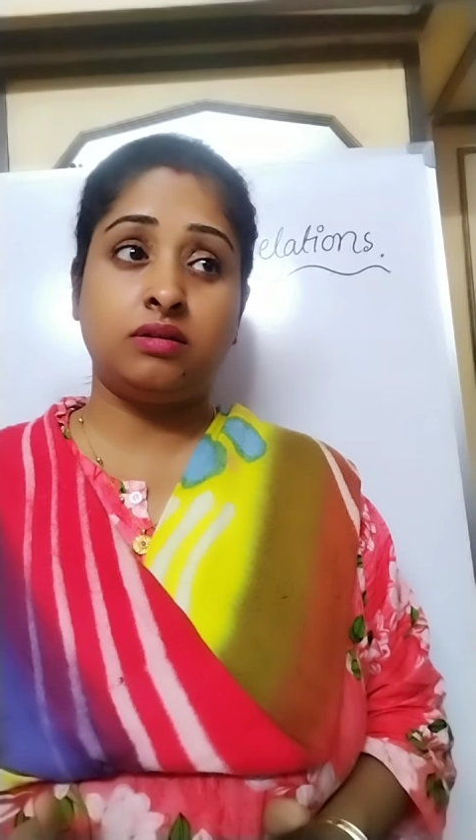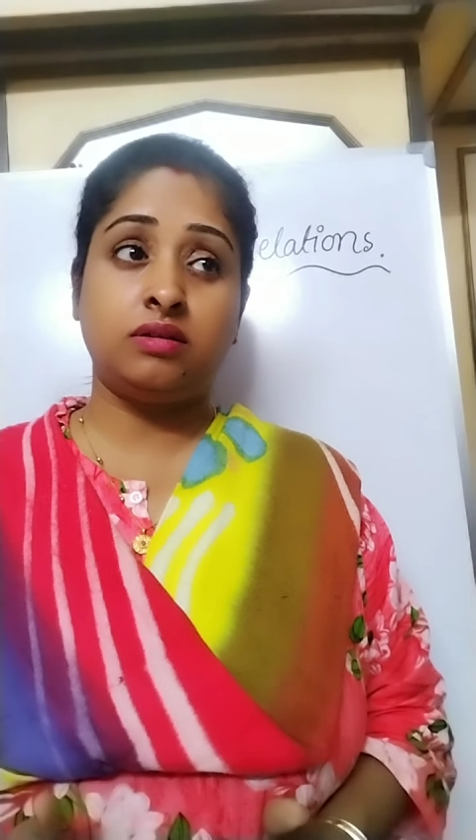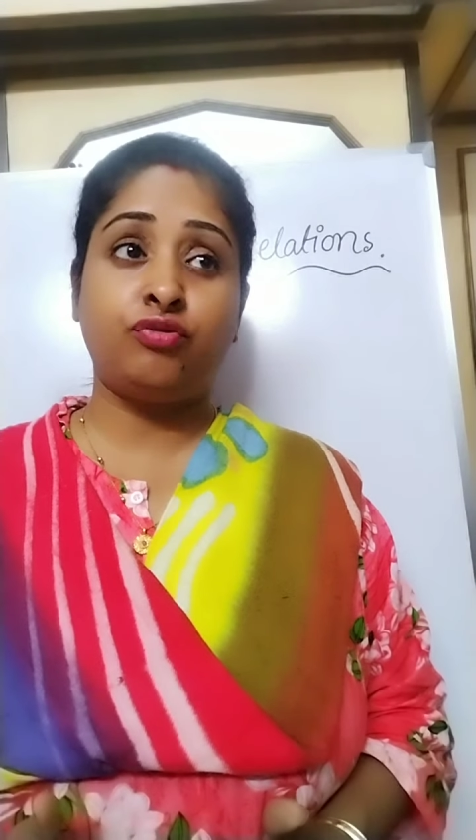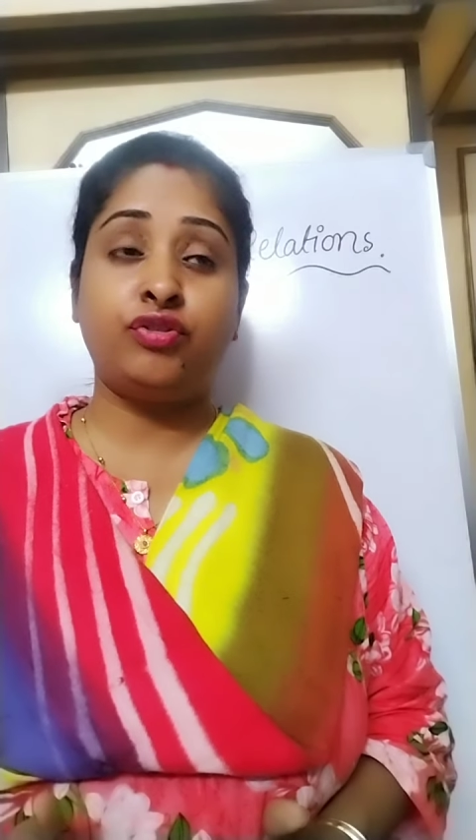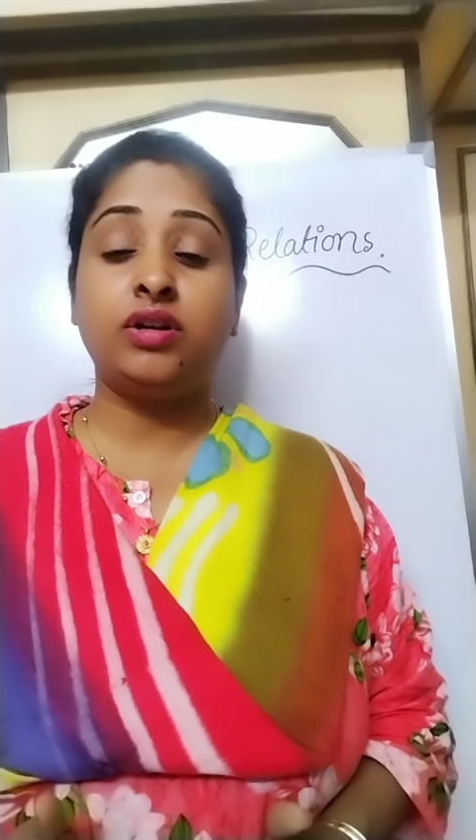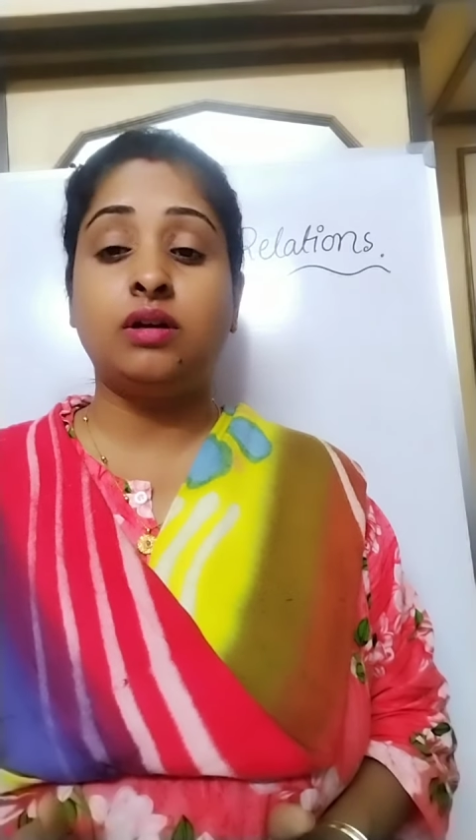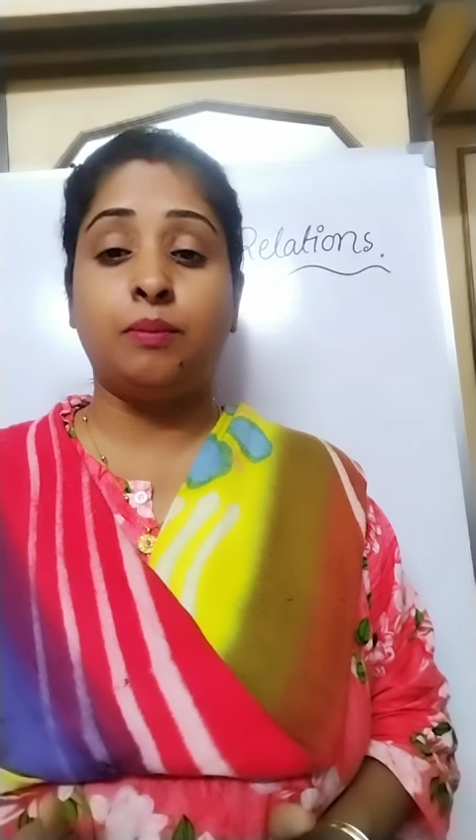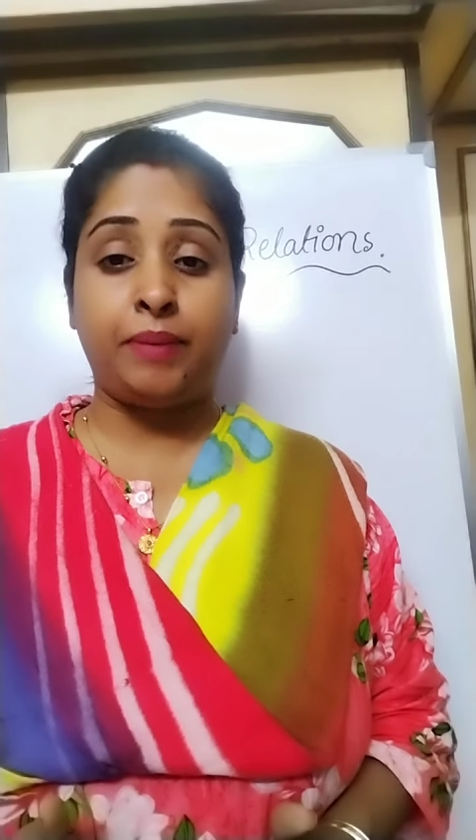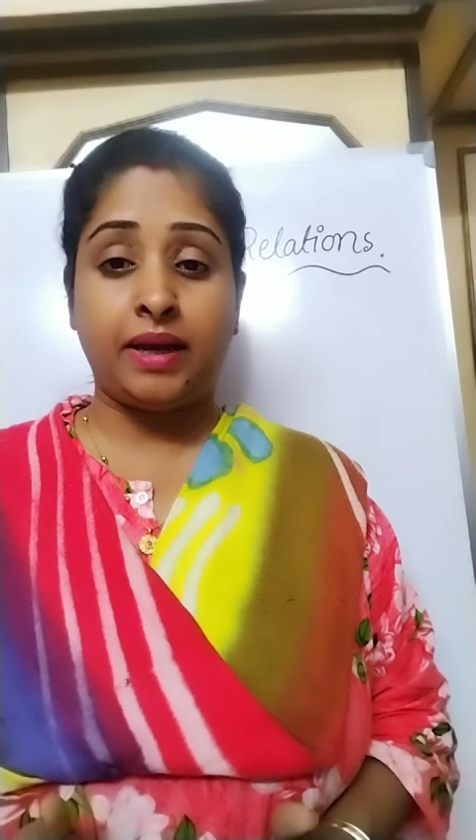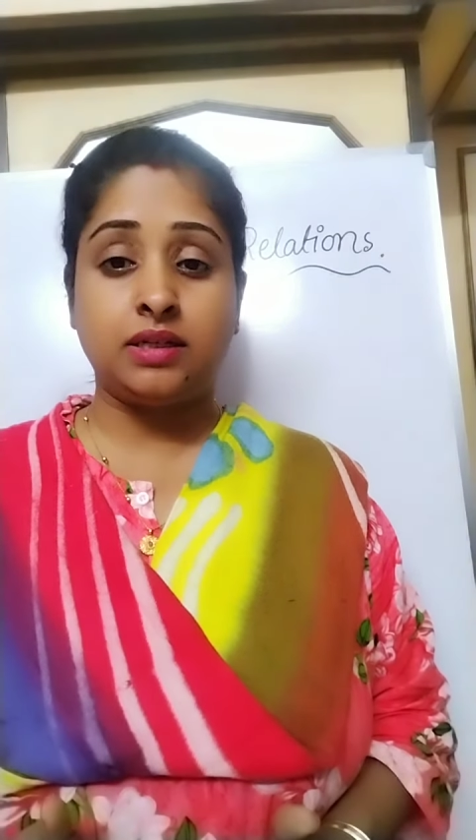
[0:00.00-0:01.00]
different
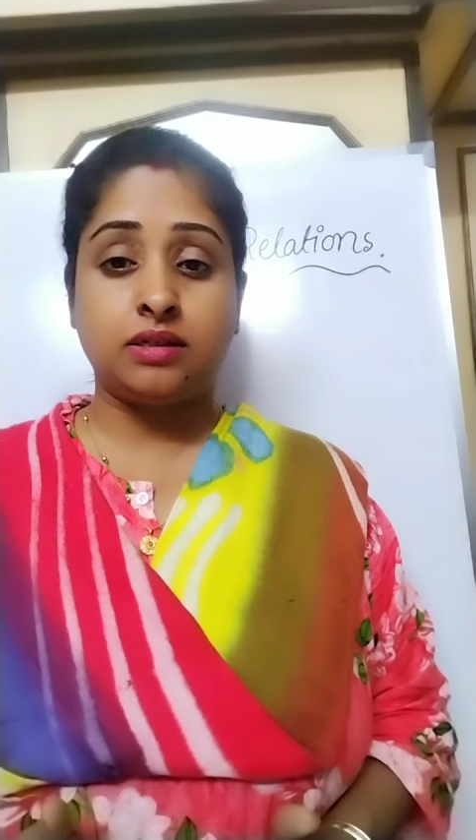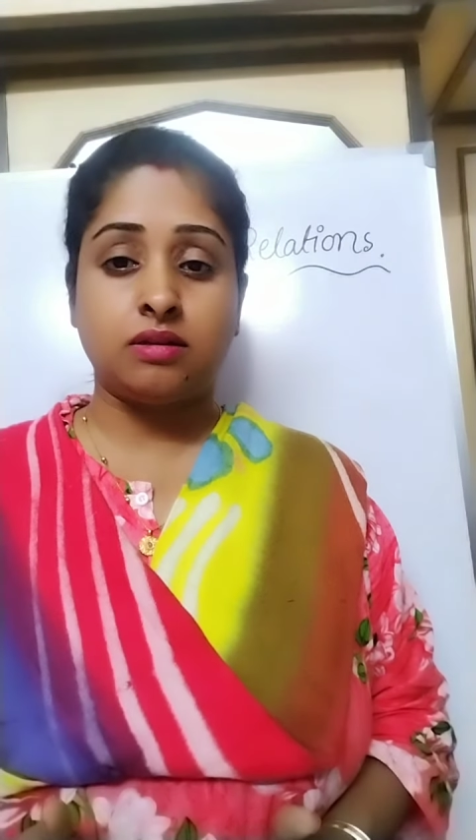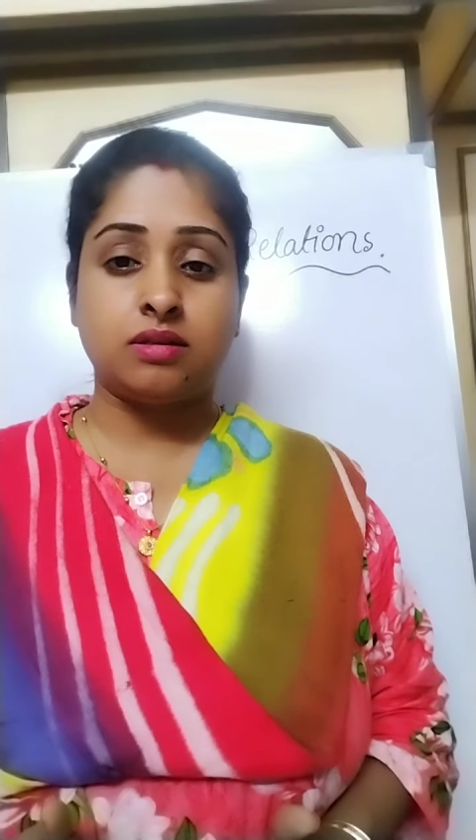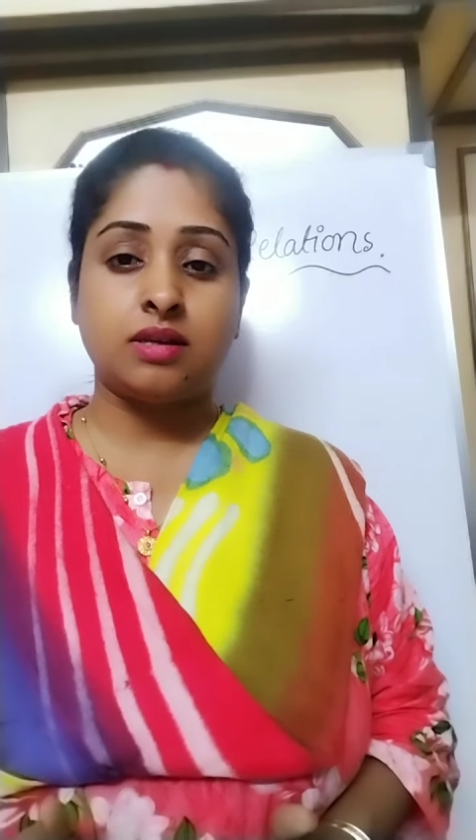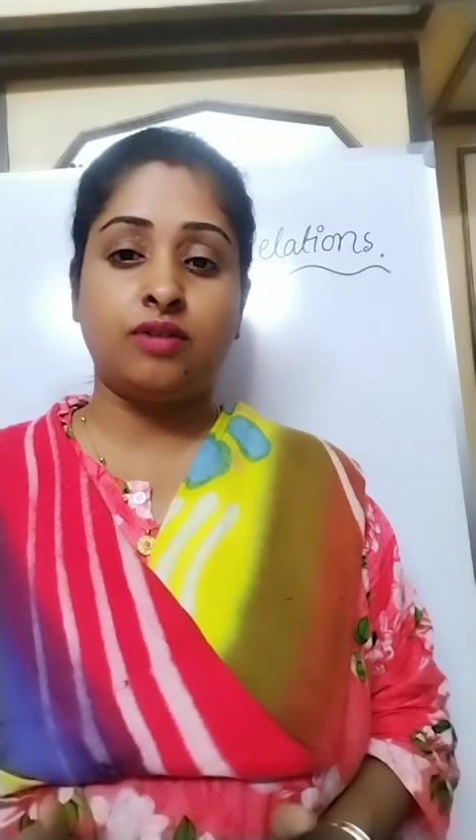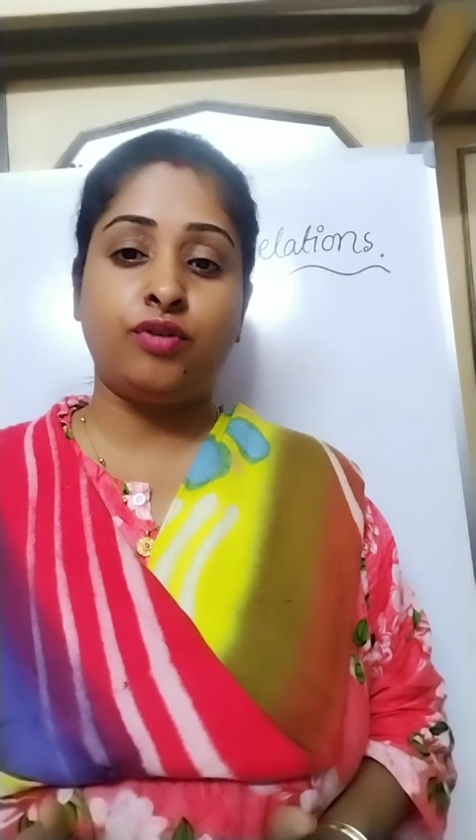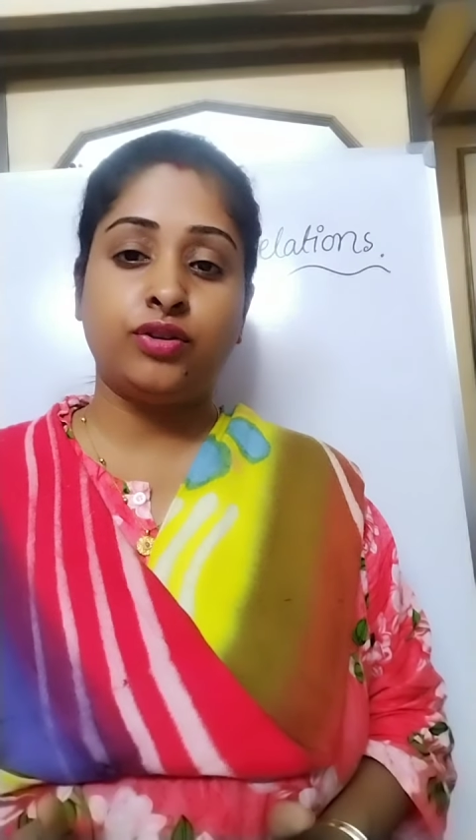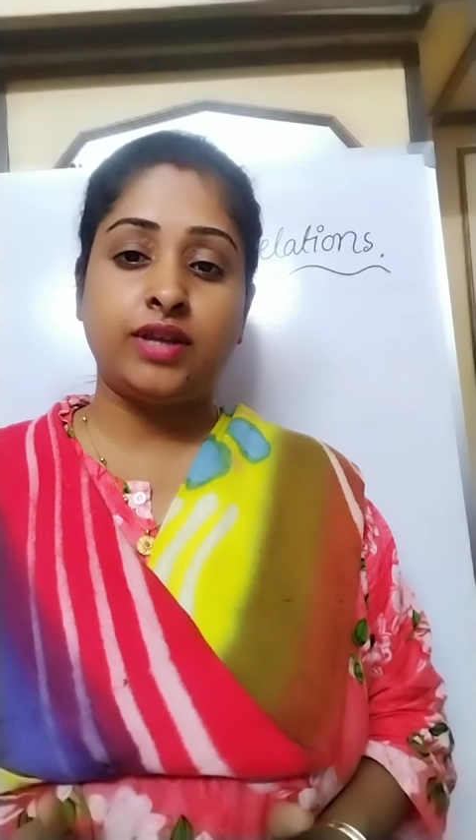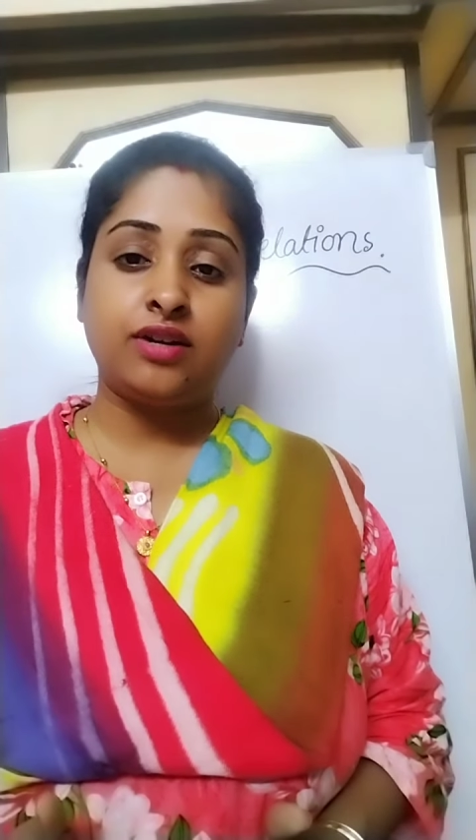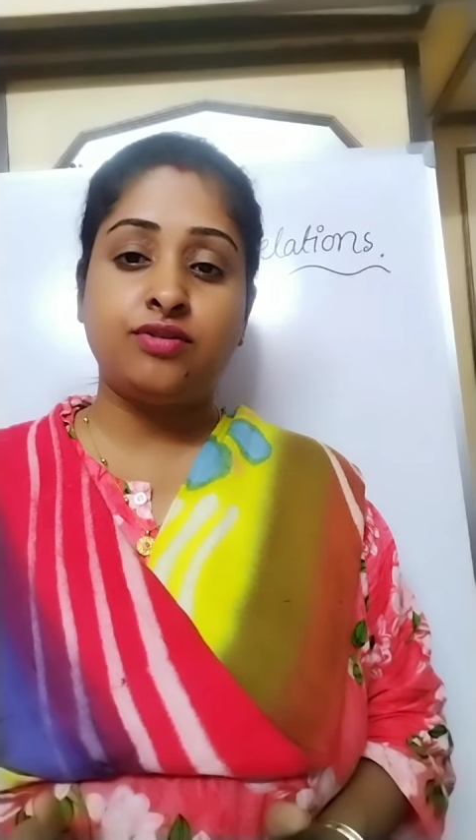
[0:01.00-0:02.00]
competitors and for
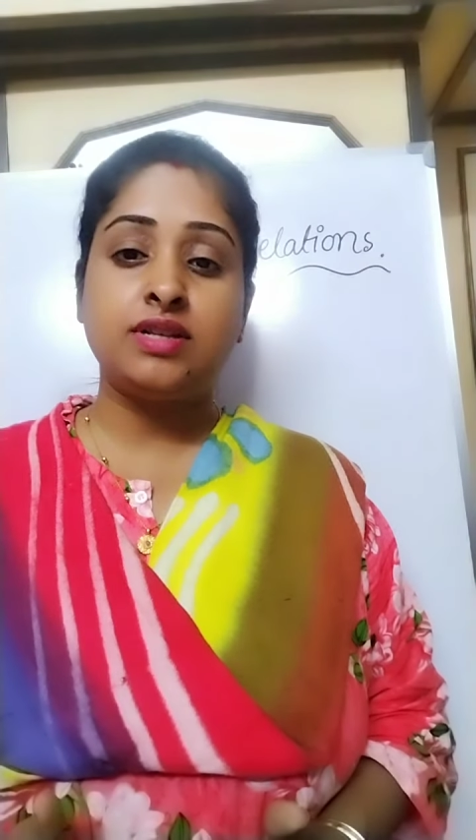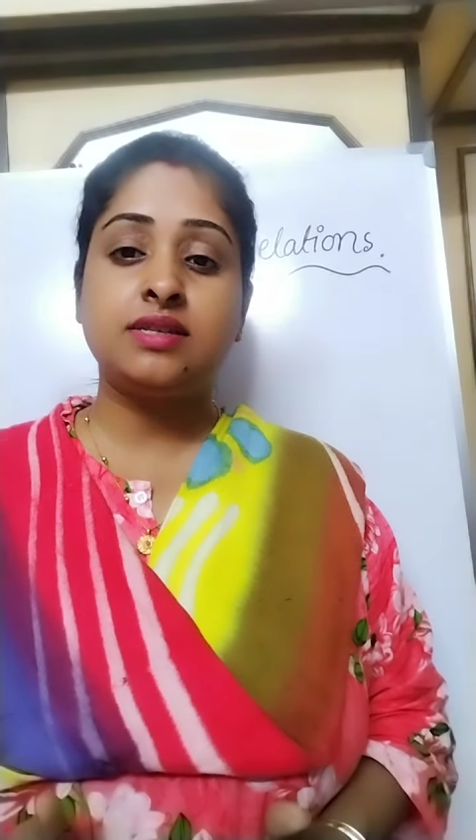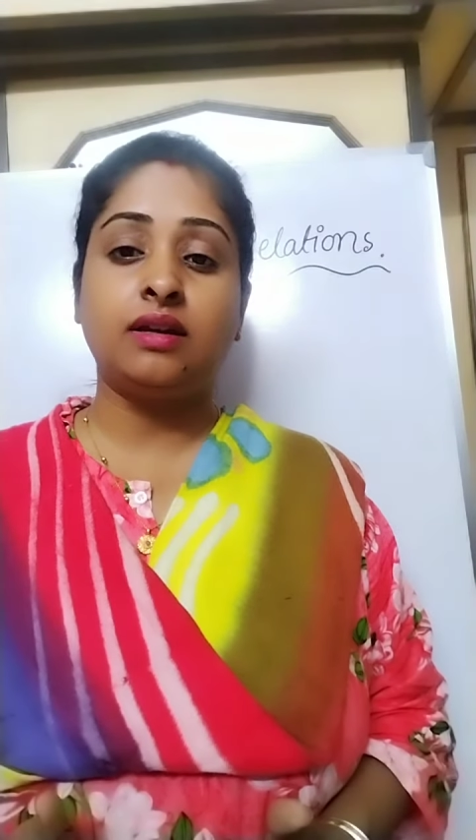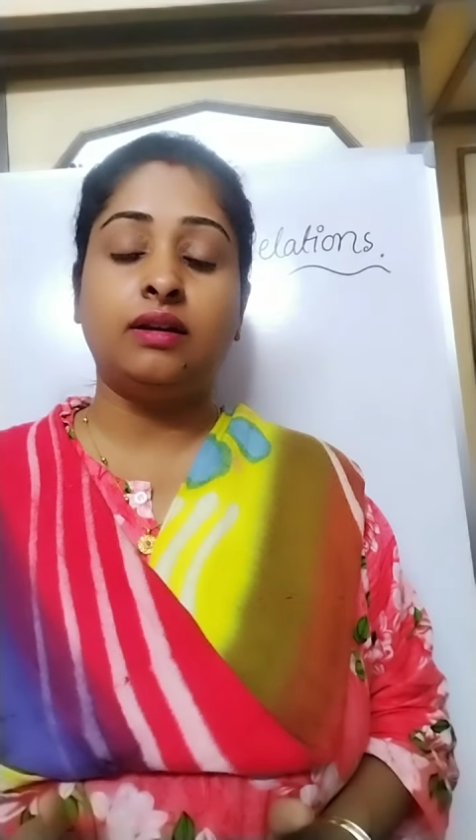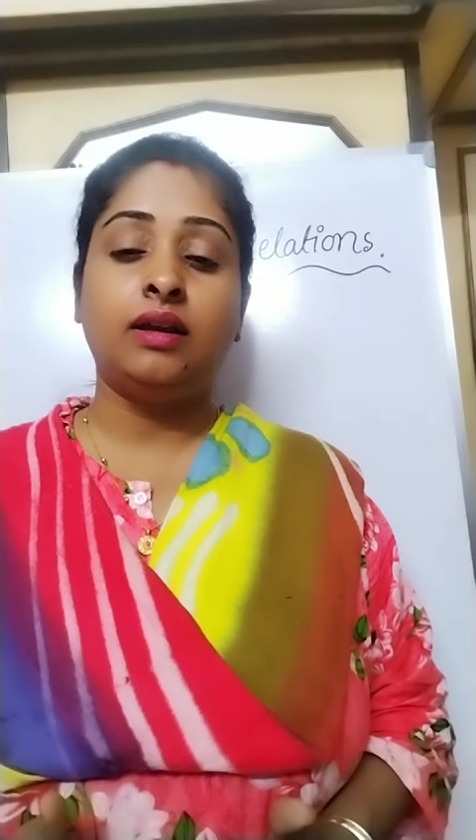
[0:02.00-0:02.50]
that reason